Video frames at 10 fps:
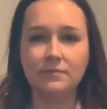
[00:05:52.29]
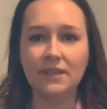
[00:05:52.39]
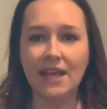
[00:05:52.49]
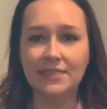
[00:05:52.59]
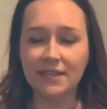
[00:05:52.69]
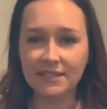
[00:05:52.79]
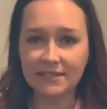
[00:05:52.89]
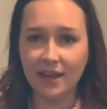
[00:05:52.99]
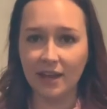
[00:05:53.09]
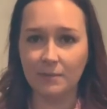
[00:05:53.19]
And this
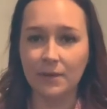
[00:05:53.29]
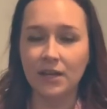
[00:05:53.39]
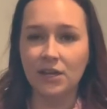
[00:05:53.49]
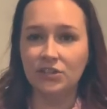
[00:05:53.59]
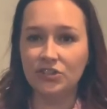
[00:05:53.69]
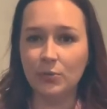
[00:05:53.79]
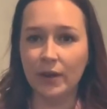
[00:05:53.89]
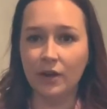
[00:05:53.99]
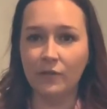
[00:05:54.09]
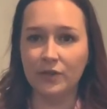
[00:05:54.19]
time she
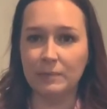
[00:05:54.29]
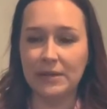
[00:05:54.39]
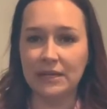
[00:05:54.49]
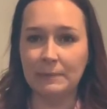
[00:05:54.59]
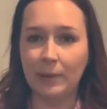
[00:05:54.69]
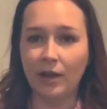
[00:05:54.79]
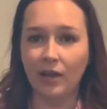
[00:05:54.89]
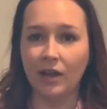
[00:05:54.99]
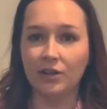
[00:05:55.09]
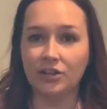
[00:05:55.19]
went over the peanut
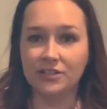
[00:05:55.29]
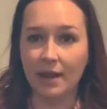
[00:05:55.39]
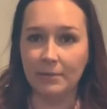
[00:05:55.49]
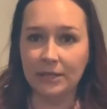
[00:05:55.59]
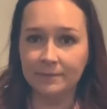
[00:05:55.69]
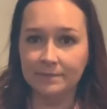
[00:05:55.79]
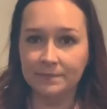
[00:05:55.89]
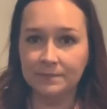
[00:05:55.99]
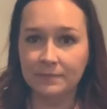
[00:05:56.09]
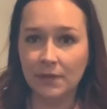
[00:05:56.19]
ball on her tummy.
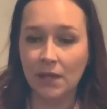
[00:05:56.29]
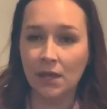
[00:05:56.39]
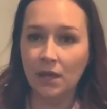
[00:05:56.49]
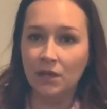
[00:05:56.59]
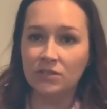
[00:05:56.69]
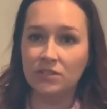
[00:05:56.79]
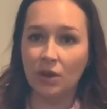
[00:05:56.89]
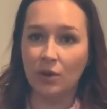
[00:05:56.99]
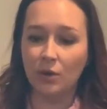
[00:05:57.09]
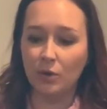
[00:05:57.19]

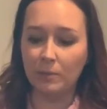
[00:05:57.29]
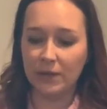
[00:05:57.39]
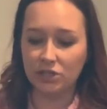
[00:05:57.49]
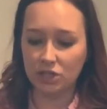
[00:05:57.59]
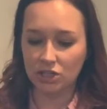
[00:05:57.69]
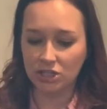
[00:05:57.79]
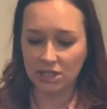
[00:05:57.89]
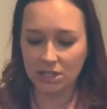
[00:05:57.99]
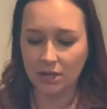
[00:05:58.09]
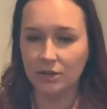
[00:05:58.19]
So picture
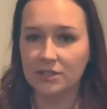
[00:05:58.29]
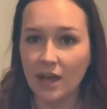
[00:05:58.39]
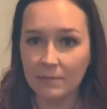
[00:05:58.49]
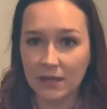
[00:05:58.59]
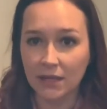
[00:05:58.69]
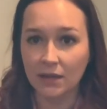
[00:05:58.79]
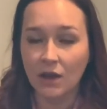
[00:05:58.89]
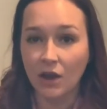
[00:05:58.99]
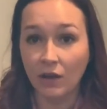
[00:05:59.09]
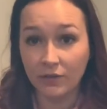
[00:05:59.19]
she's on her tummy
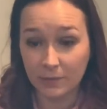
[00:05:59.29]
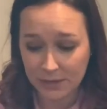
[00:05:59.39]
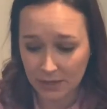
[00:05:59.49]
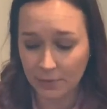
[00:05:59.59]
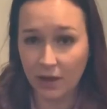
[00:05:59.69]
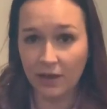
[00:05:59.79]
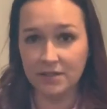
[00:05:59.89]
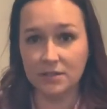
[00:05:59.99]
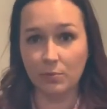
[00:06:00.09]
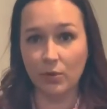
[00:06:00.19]
over the peanut ball and
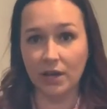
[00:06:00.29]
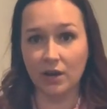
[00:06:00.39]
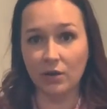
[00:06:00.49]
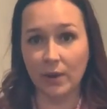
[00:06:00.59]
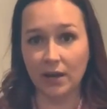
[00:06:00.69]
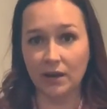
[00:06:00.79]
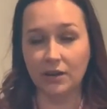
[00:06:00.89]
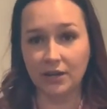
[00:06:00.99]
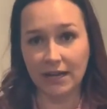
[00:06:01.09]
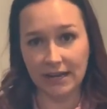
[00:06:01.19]
supporting her weight on
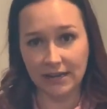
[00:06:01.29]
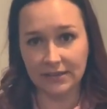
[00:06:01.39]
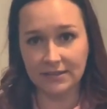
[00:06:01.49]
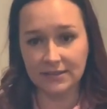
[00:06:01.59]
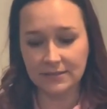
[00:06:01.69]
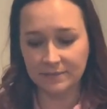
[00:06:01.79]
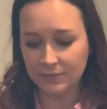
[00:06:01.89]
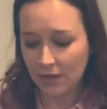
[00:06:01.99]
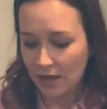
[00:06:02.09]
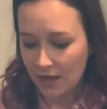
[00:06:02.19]
her hands.
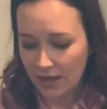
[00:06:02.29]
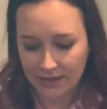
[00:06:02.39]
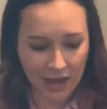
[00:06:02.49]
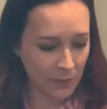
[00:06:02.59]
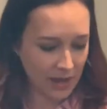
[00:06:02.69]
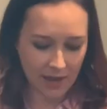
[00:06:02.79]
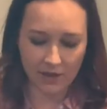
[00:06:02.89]
And now we had